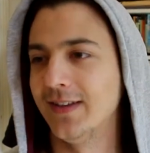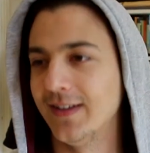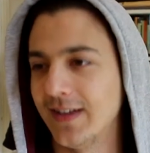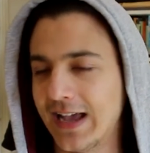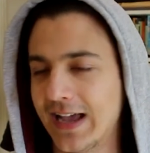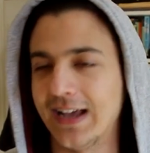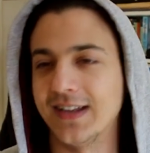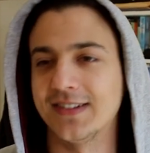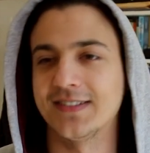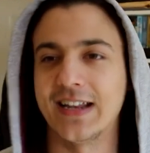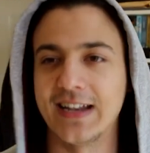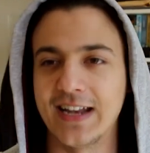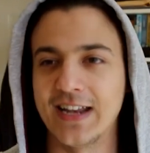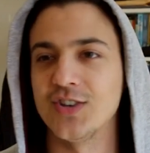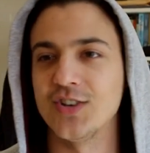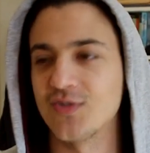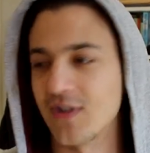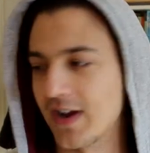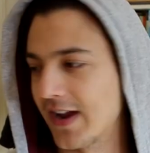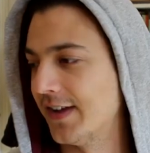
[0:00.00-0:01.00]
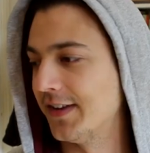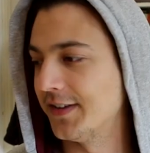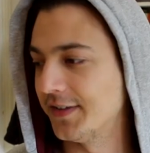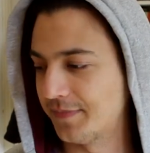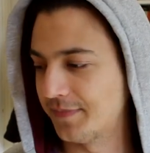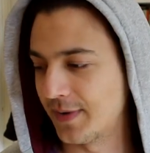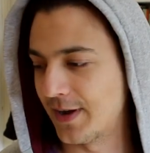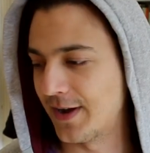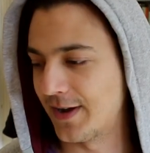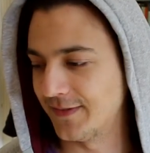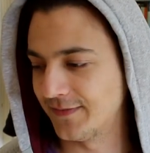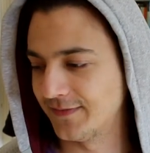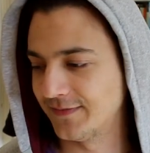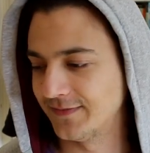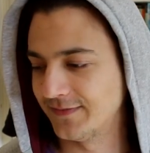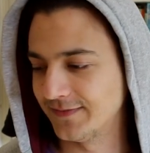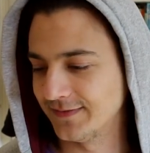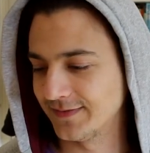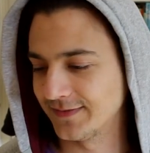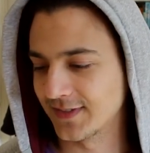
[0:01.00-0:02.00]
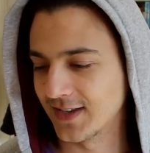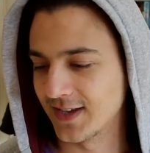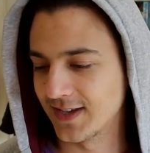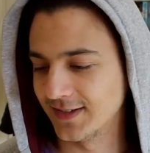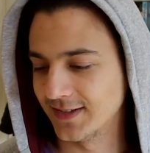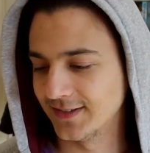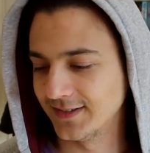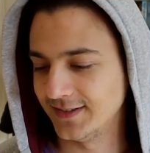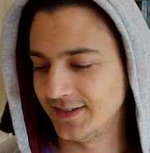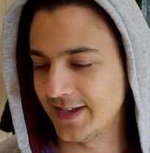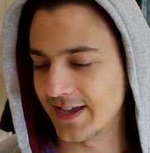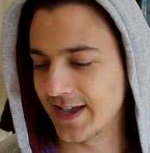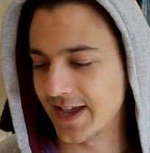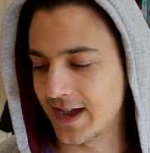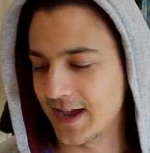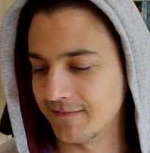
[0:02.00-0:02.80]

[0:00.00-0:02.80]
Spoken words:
at San Andreas, but yeah,